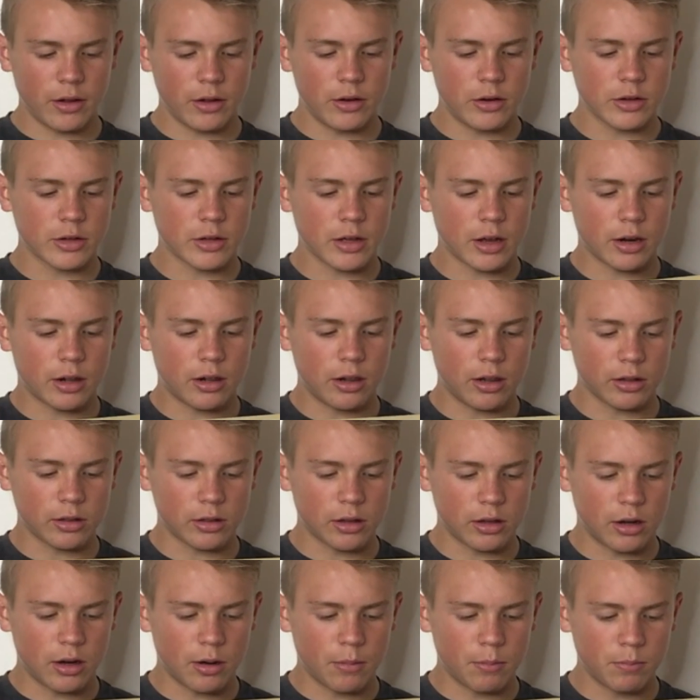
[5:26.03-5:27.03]
You just gotta click
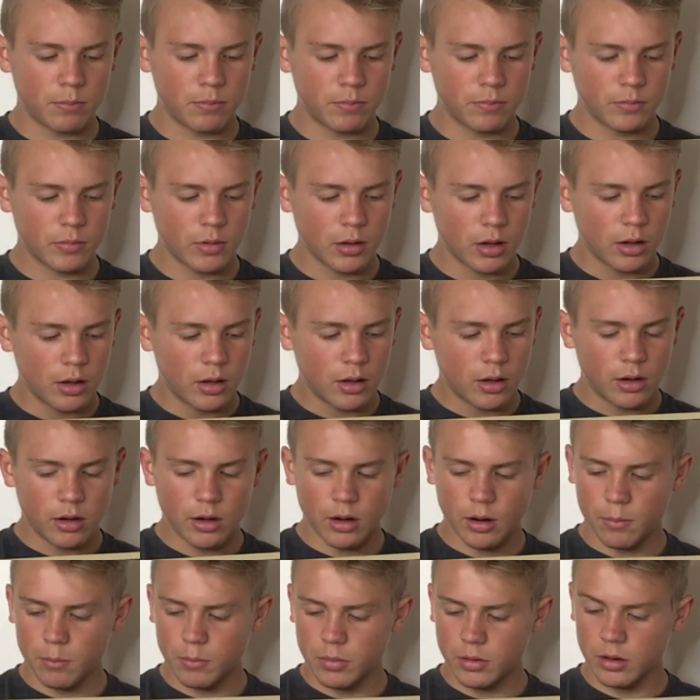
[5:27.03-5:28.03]
the
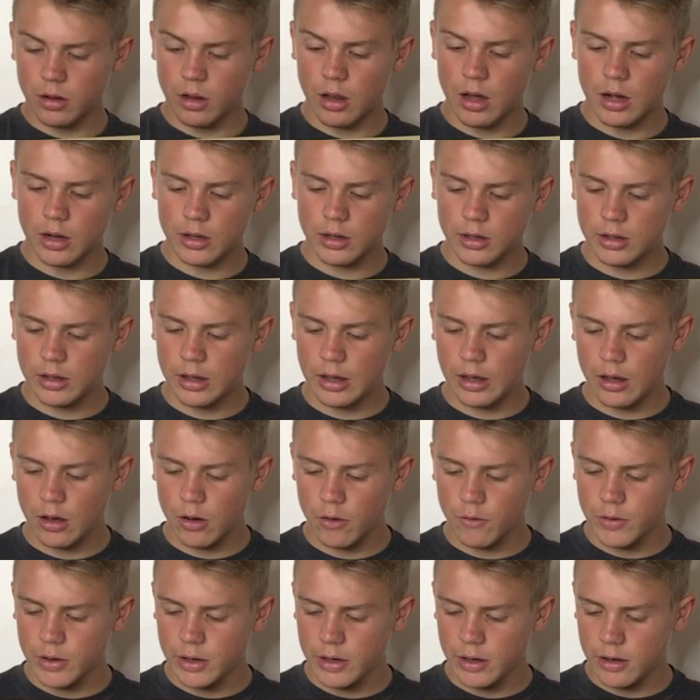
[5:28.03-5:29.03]
number lock key
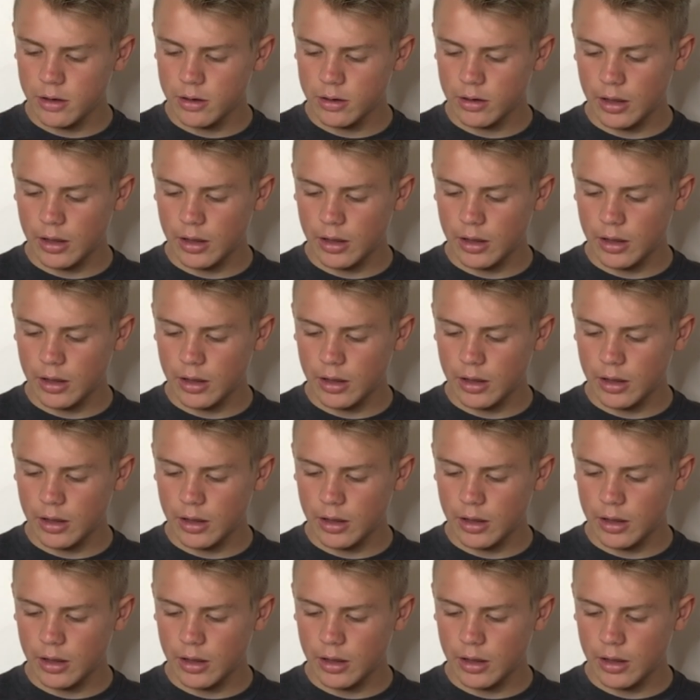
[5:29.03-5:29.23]
over here,